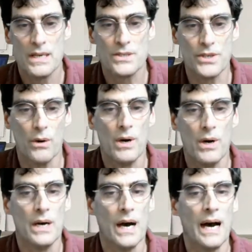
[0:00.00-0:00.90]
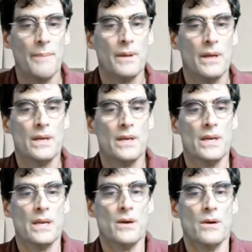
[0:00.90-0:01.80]
So
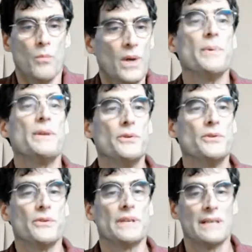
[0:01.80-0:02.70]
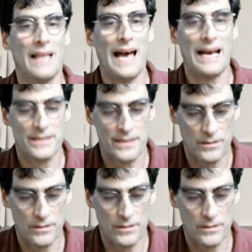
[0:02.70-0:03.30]
what do we do during class?